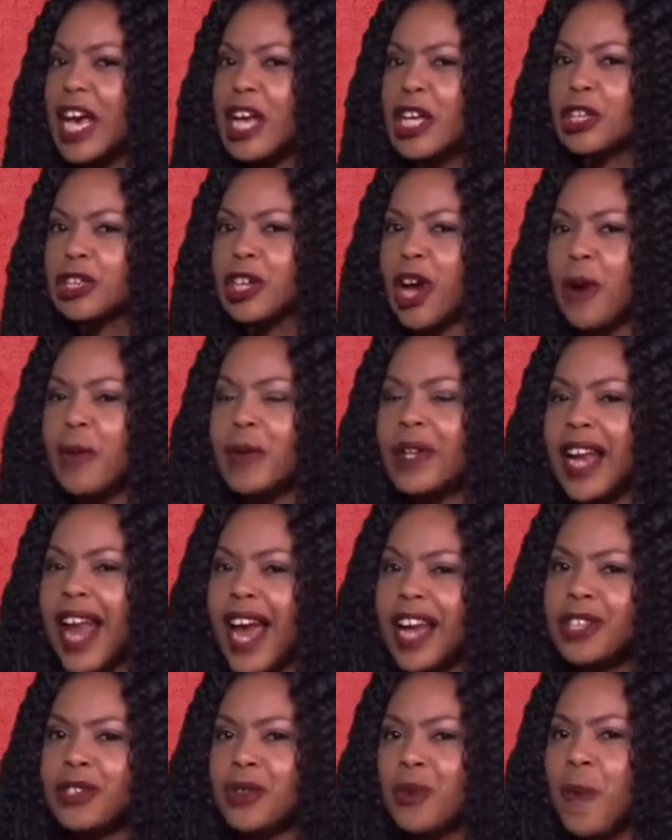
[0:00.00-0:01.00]
So I would
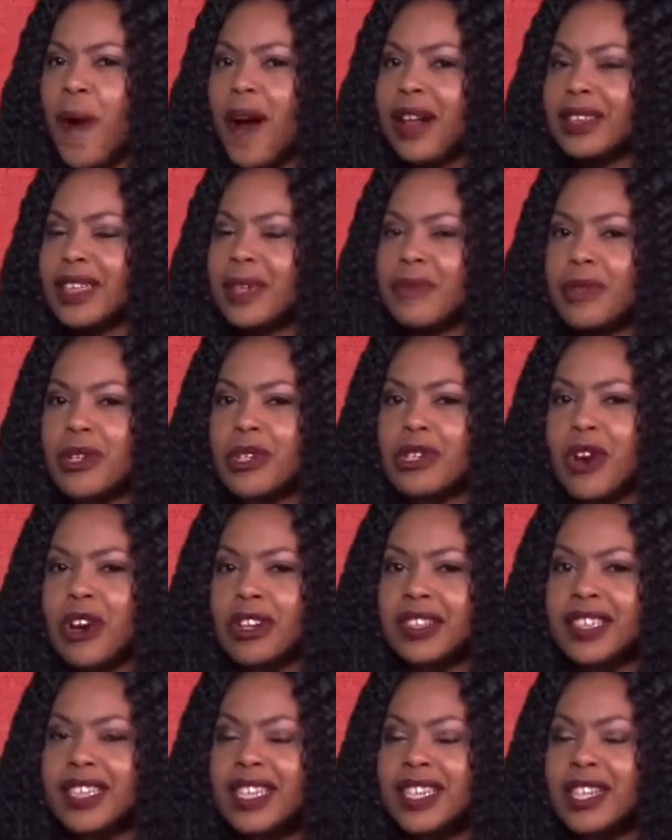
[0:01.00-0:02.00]
like to welcome the
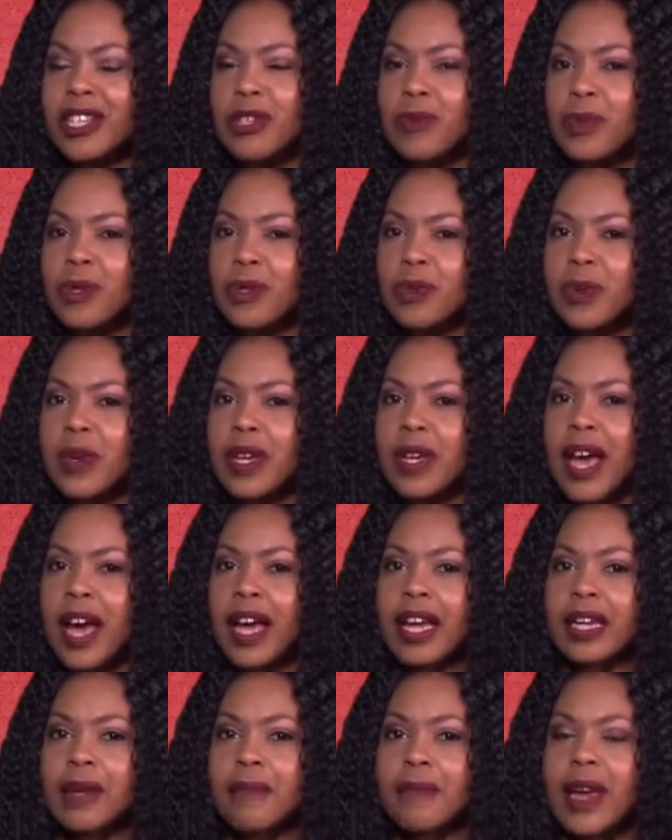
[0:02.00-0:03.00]
doctor, since we are
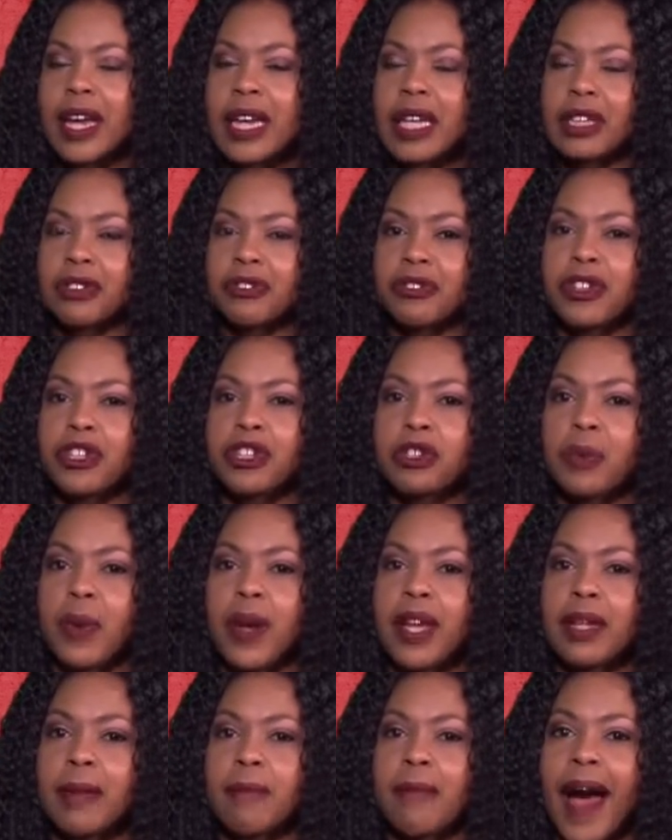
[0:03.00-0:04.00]
in the medical field,
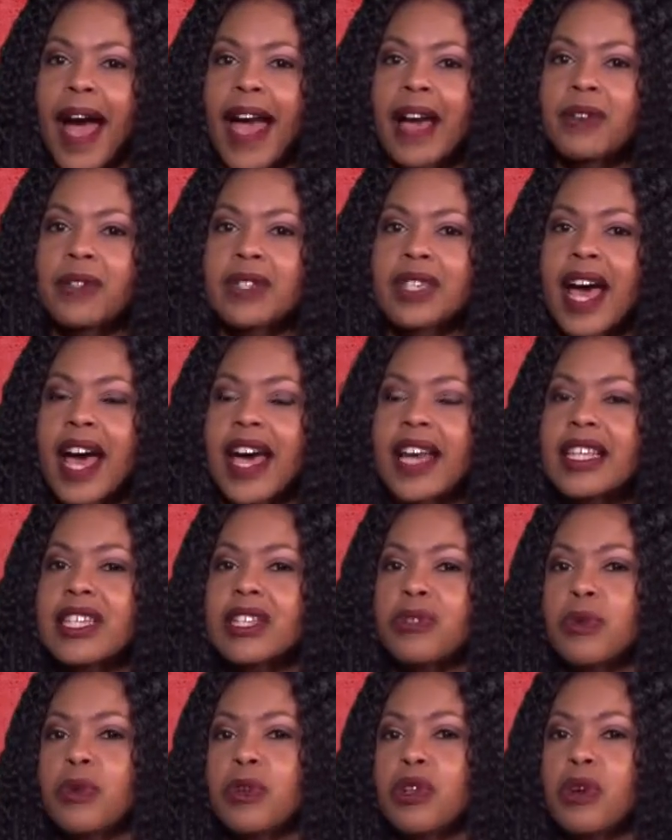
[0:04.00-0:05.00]
we're in the
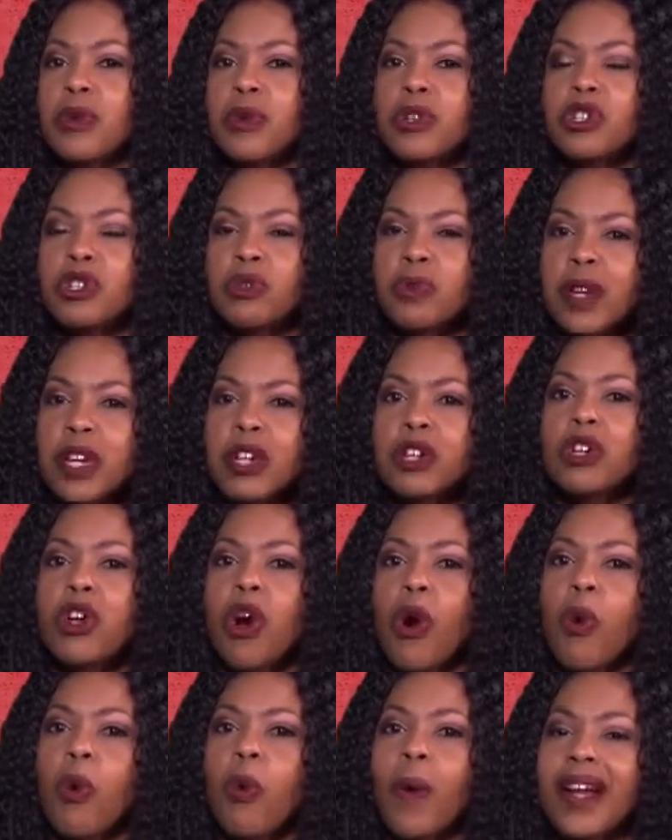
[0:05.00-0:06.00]
bioscience. We just want to
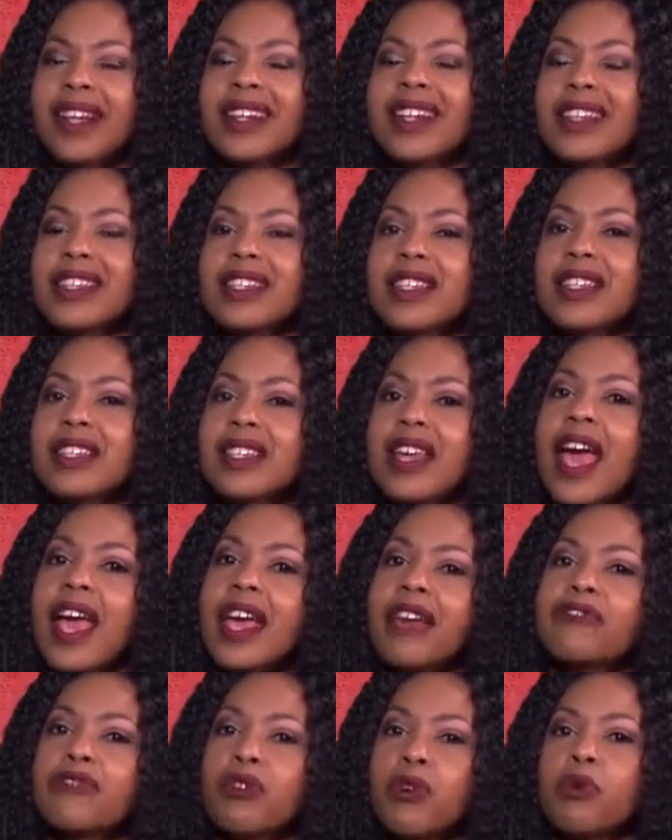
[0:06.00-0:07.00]
know, what does it
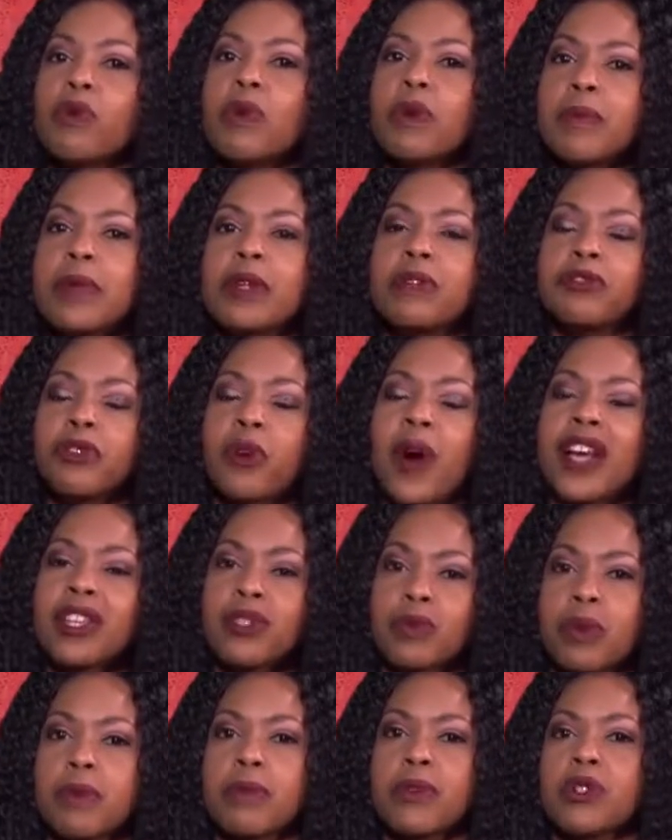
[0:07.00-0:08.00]
take for
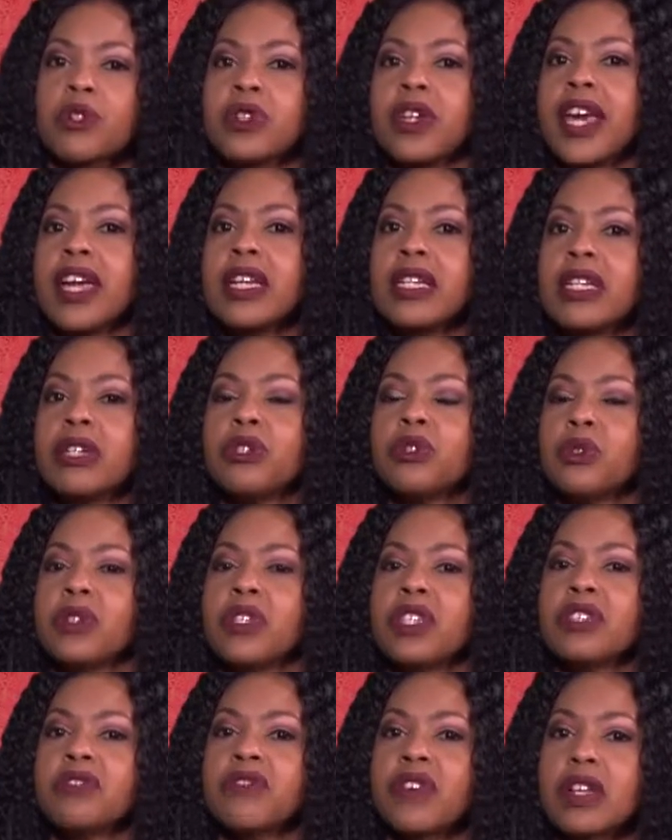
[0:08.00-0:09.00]
us women to get into
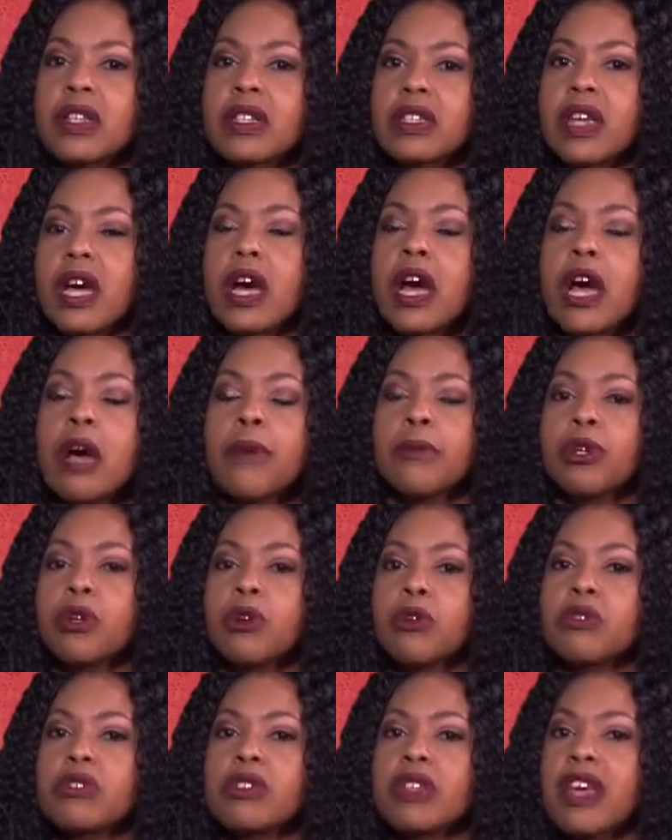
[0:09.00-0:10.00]
this field,
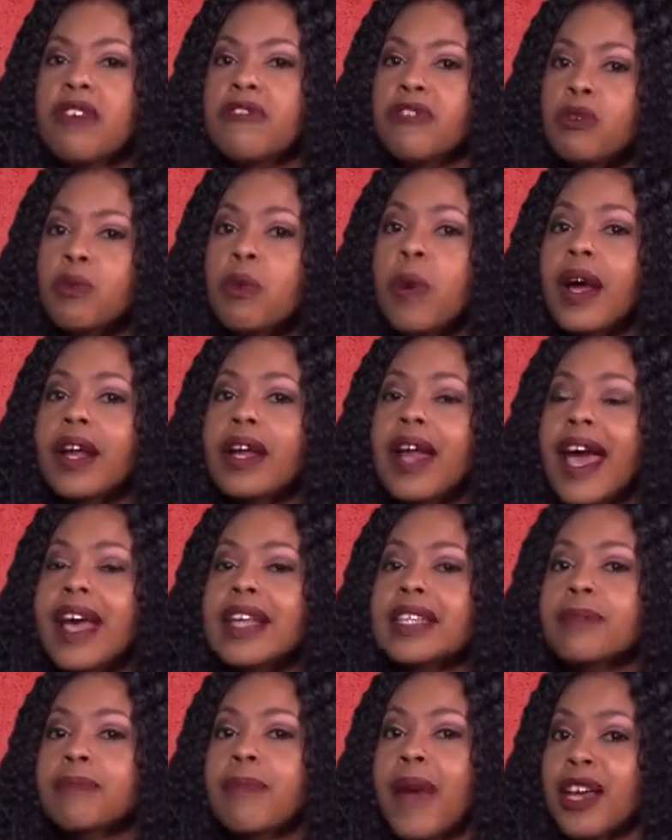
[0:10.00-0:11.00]
because everyone
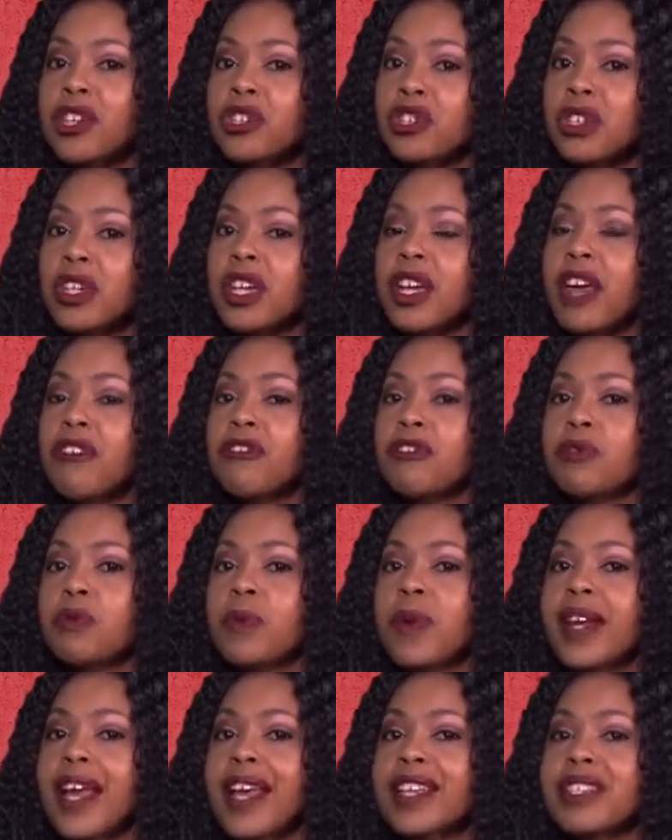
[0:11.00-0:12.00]
has a passion and everyone has a